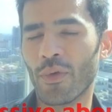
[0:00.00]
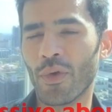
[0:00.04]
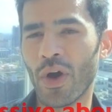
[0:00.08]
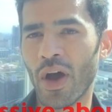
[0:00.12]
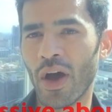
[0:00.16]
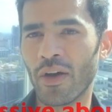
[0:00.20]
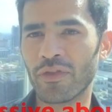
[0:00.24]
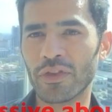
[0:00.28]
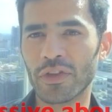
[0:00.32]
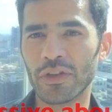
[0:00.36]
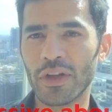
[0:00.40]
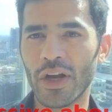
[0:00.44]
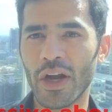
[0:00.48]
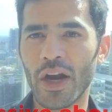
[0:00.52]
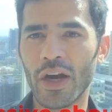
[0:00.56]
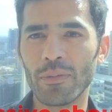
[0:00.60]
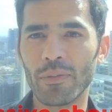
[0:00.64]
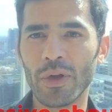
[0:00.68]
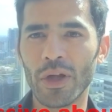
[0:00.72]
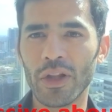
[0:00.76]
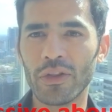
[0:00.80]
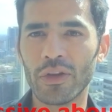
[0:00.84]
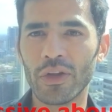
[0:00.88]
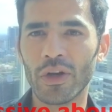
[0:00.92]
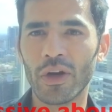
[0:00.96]
after they had
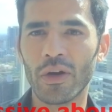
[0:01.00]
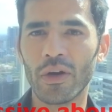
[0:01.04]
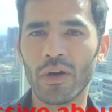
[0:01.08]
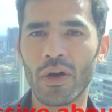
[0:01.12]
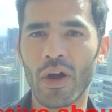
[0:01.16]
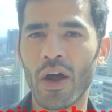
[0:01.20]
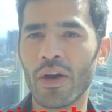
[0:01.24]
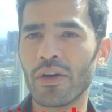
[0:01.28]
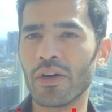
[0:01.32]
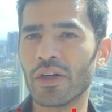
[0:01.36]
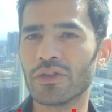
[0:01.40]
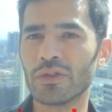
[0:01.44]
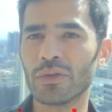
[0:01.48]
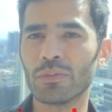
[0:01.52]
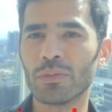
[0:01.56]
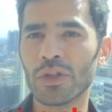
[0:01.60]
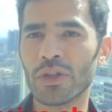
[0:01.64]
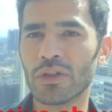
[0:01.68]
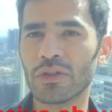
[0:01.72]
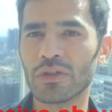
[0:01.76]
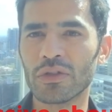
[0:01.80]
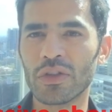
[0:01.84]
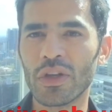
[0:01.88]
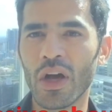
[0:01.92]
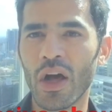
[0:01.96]
made their hundreds of
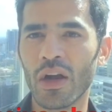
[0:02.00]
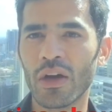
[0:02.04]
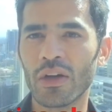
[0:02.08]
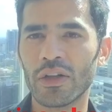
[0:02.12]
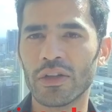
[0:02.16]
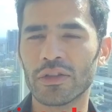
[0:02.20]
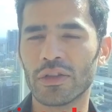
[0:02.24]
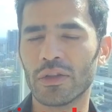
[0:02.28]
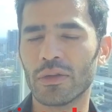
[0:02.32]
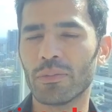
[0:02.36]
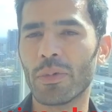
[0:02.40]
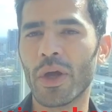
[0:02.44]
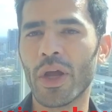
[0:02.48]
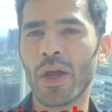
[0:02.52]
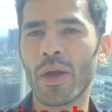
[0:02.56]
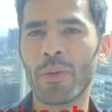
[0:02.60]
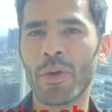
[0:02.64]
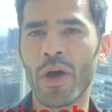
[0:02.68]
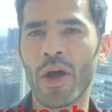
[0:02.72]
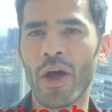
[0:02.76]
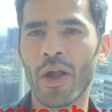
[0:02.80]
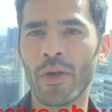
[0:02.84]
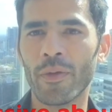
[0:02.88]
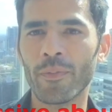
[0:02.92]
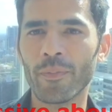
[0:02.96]
millions of dollars in
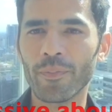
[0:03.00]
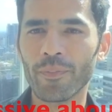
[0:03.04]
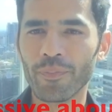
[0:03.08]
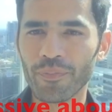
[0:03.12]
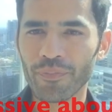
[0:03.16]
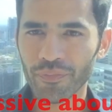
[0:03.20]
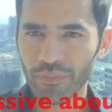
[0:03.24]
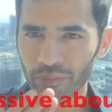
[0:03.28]
PayPal.